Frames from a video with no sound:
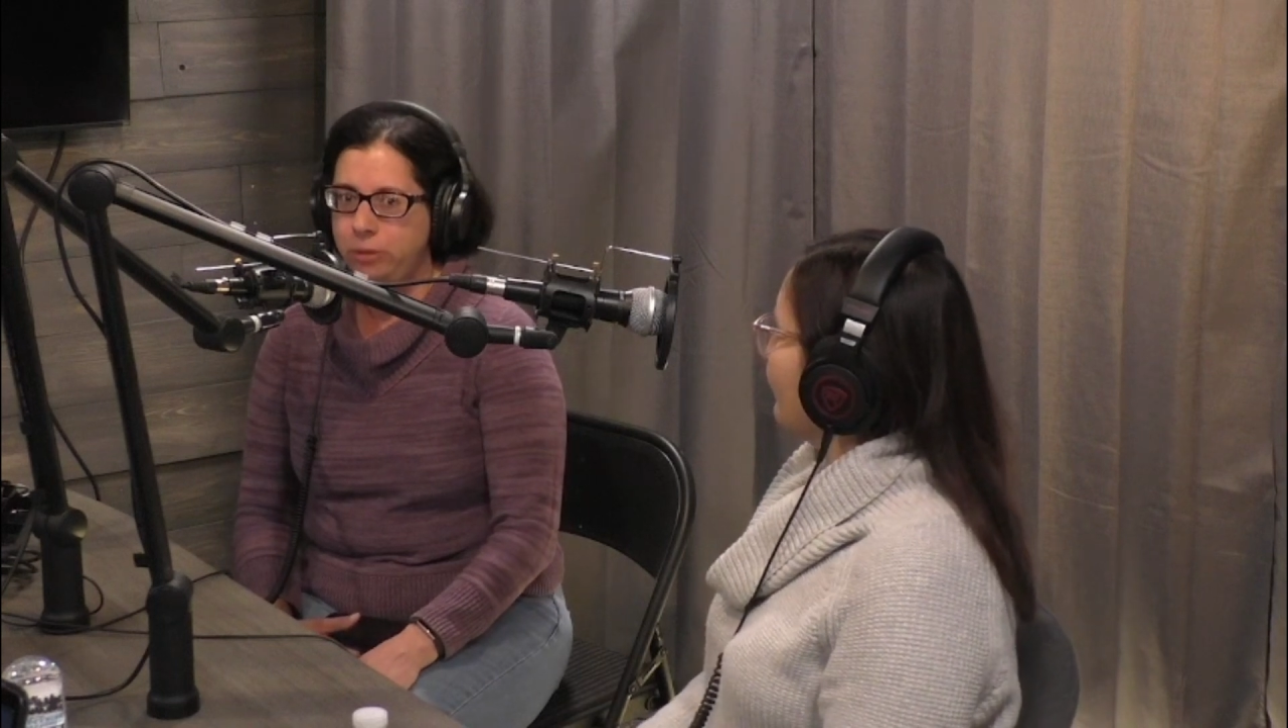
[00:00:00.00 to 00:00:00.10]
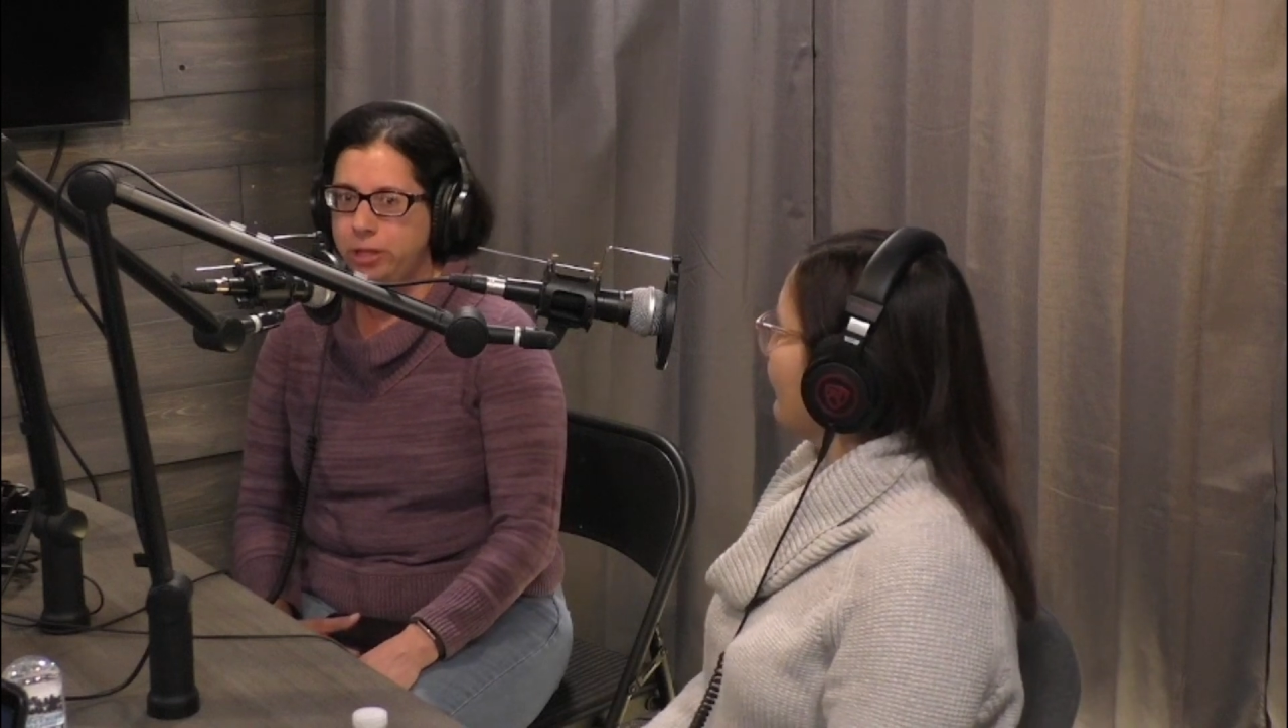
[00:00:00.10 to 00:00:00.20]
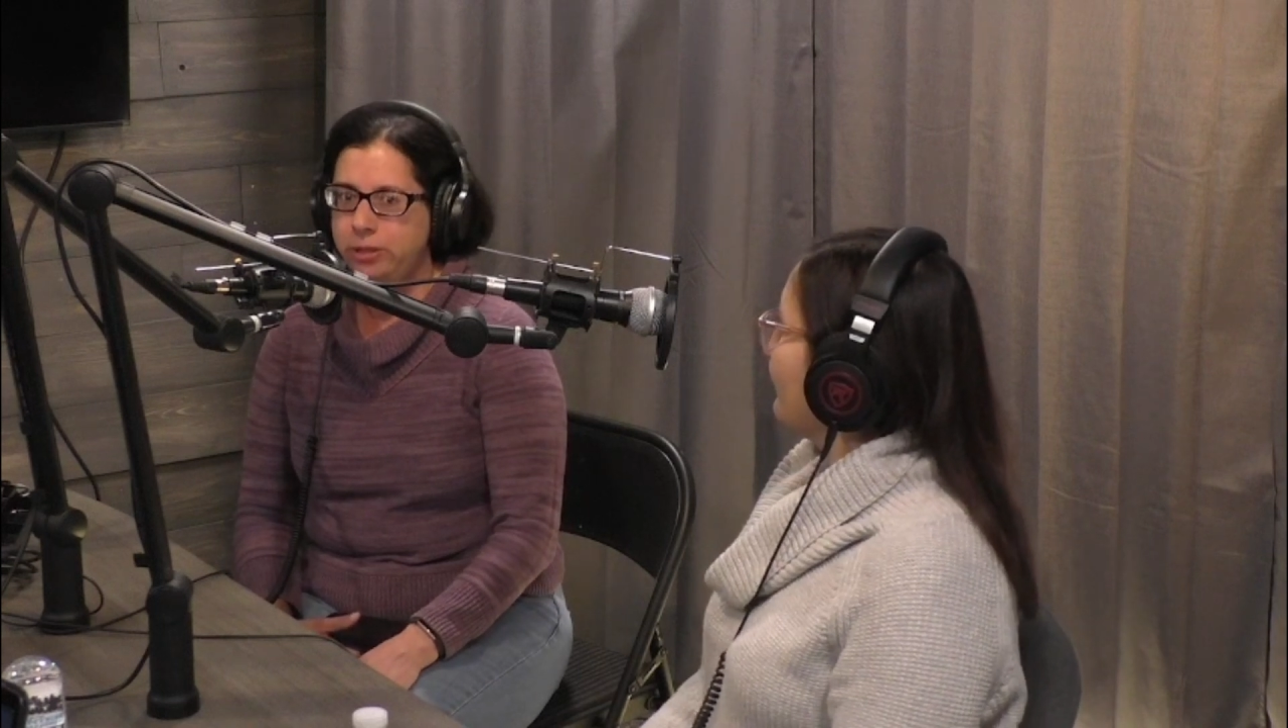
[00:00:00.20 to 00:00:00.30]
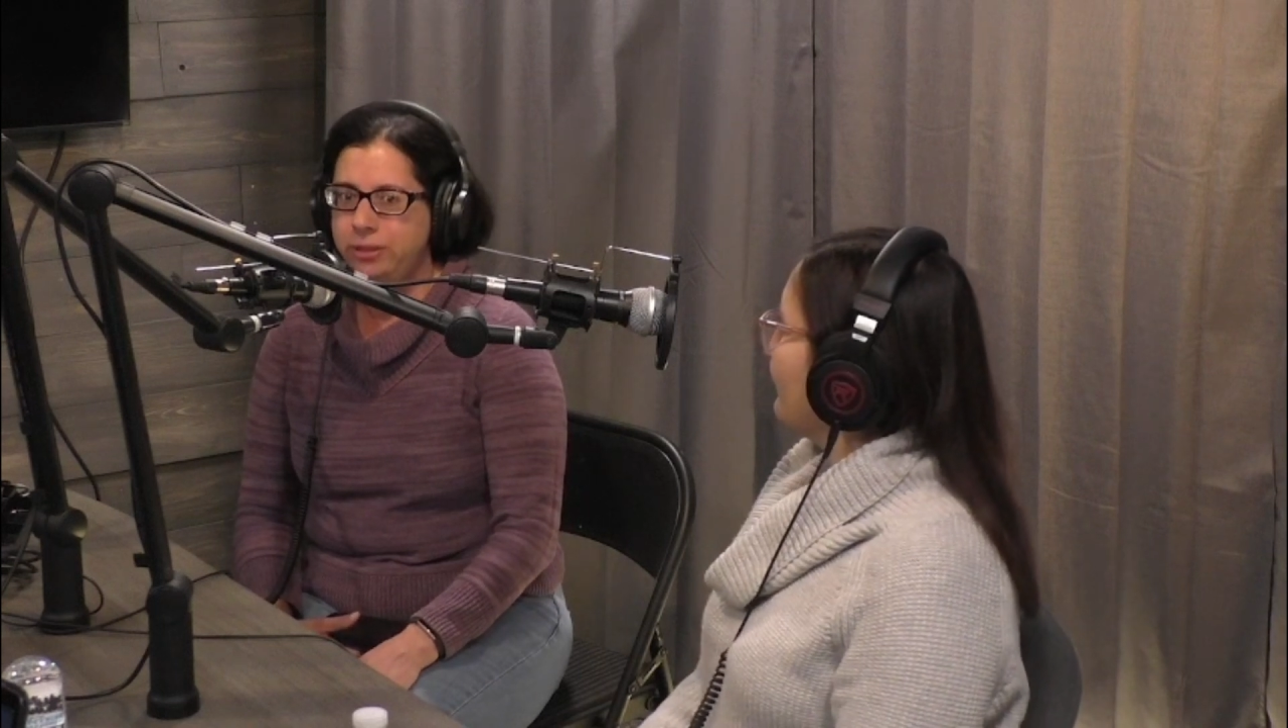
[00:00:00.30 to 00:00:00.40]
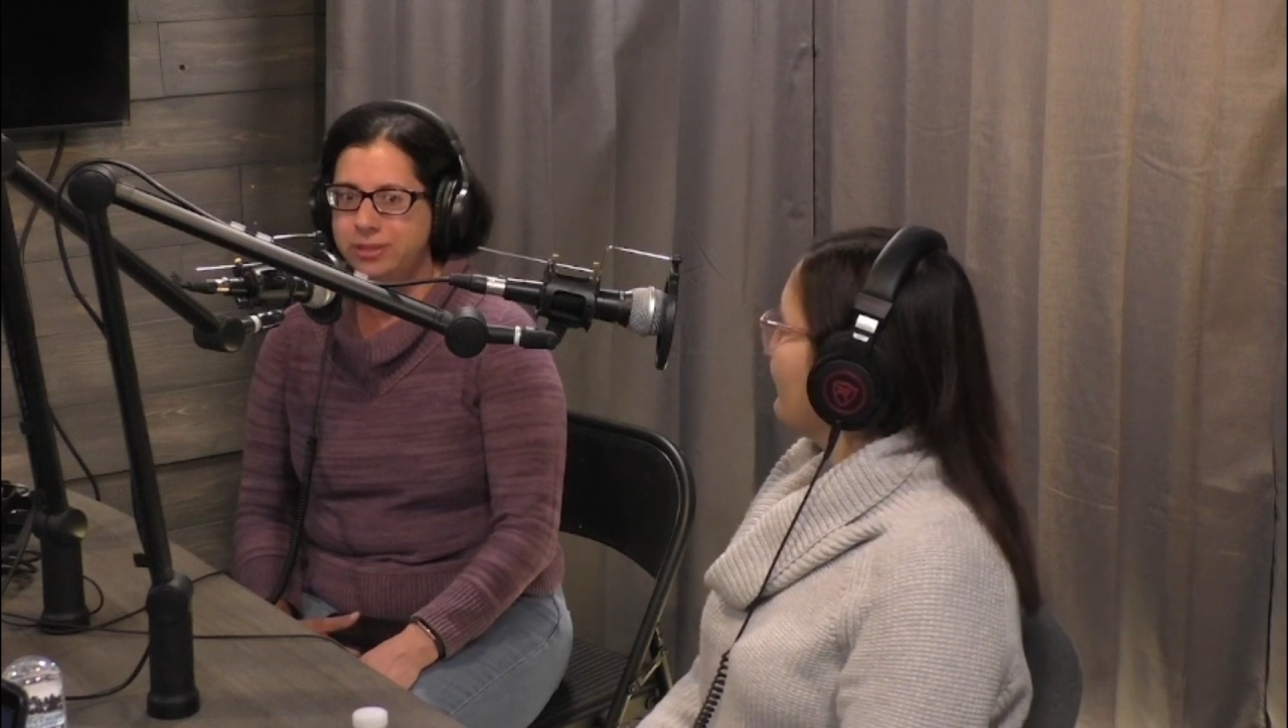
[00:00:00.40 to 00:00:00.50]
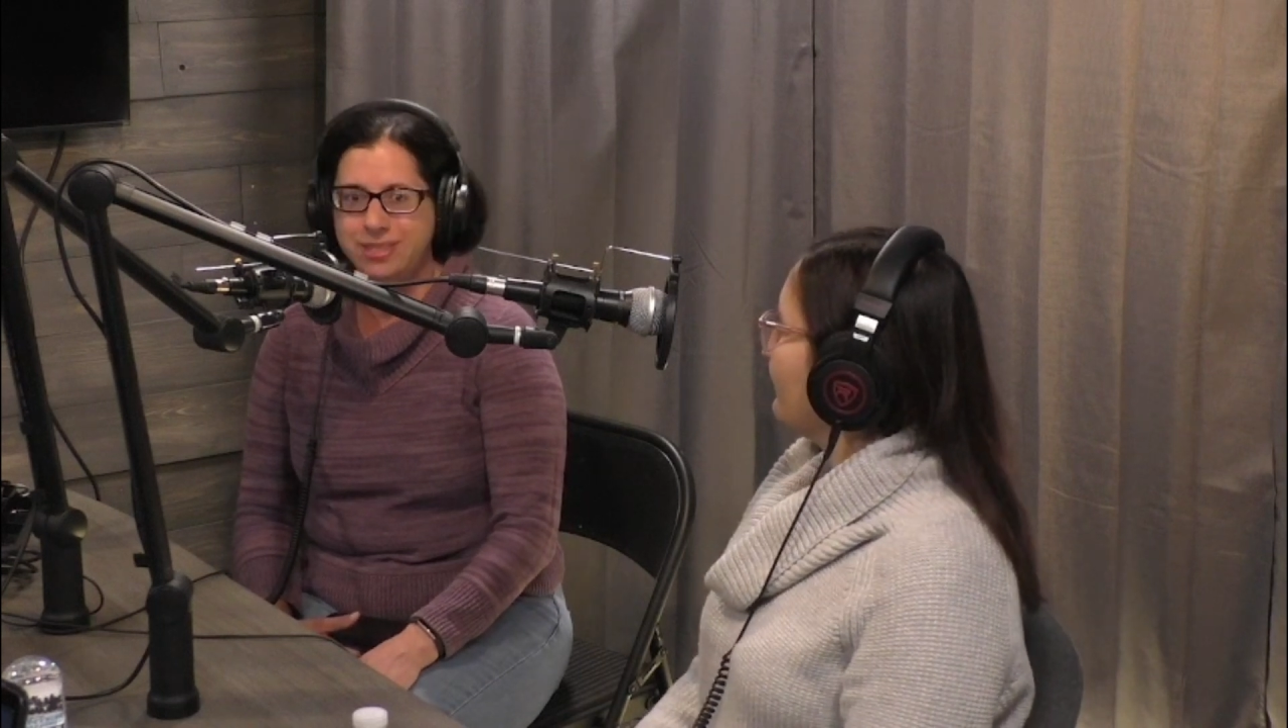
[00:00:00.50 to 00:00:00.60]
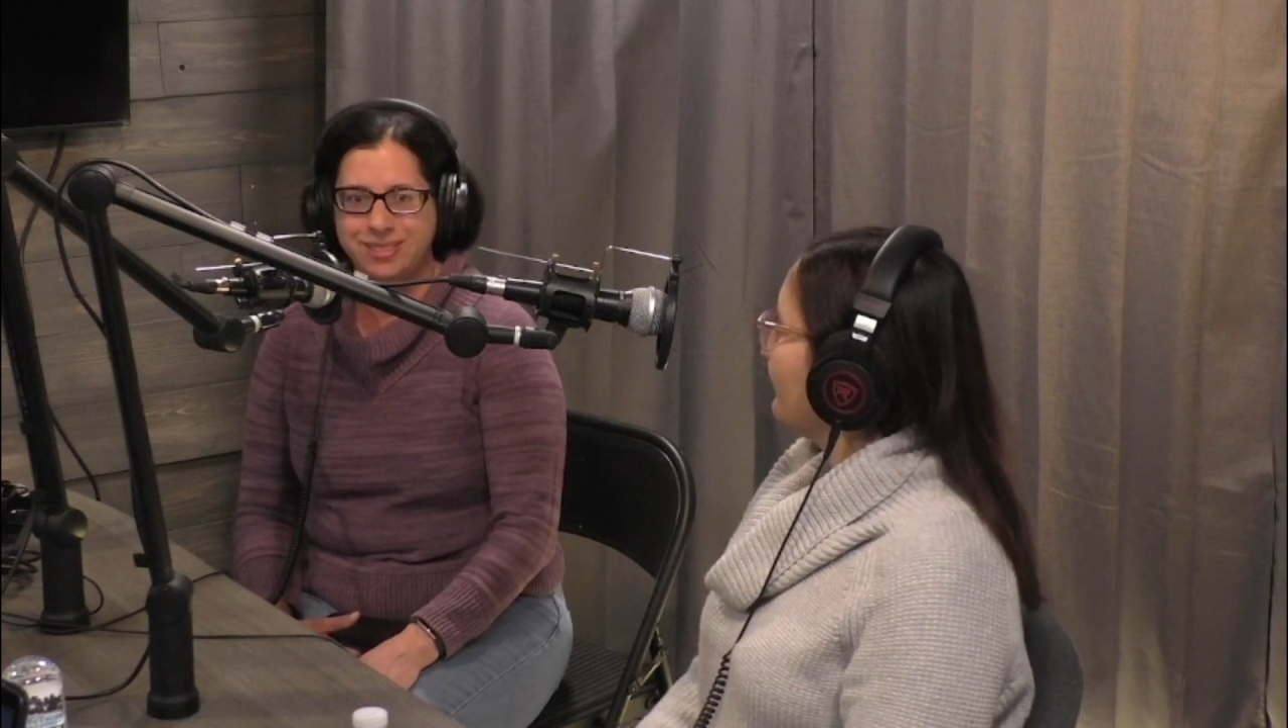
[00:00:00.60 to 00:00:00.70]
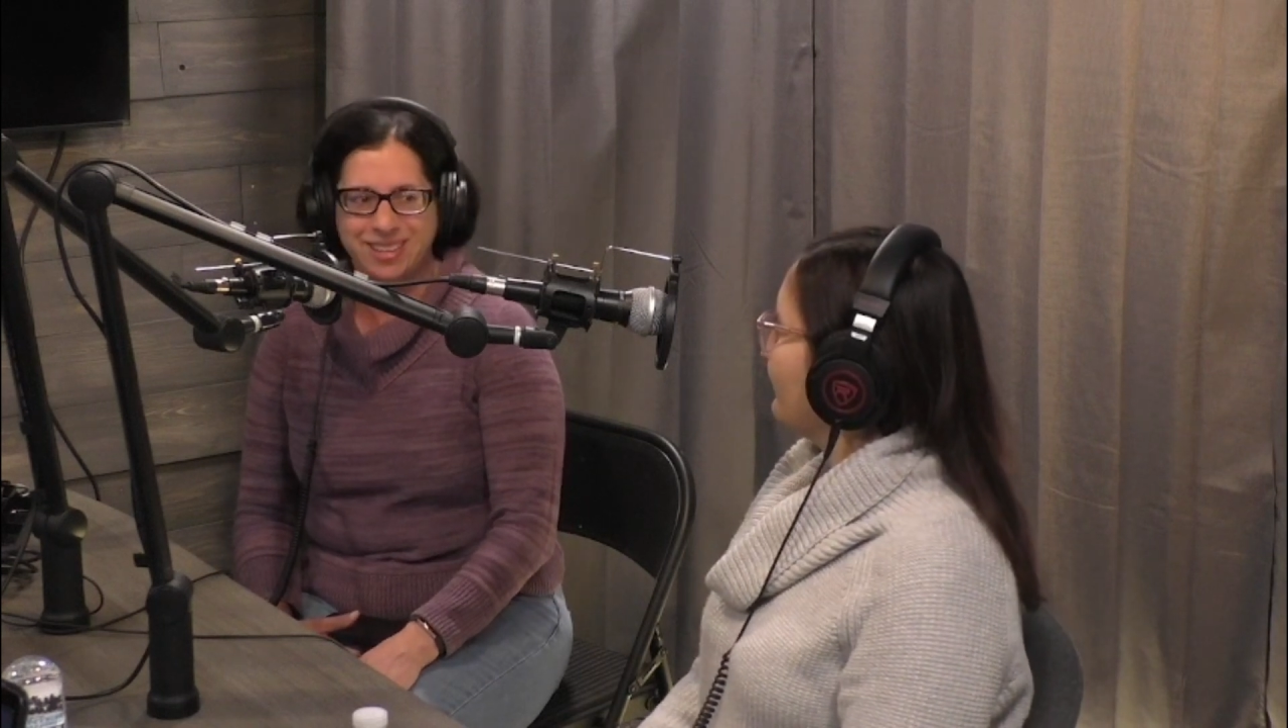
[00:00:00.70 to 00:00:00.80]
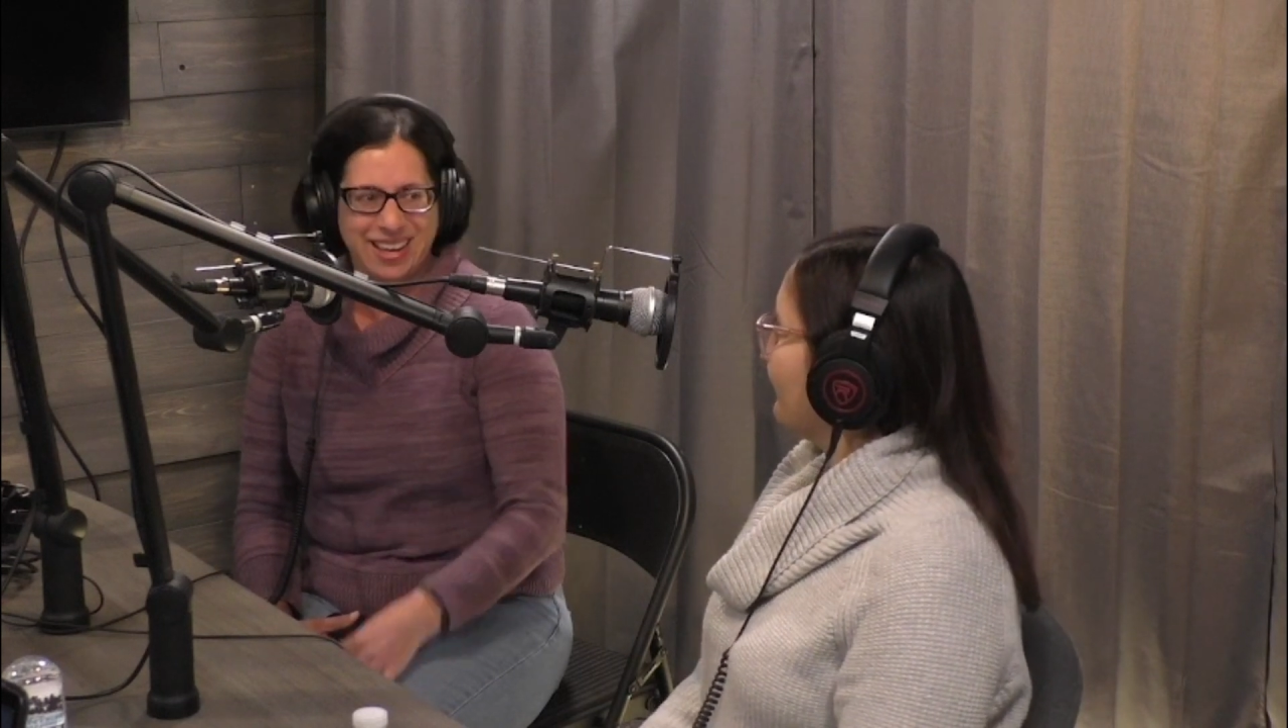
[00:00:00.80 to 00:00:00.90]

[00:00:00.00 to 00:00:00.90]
goodness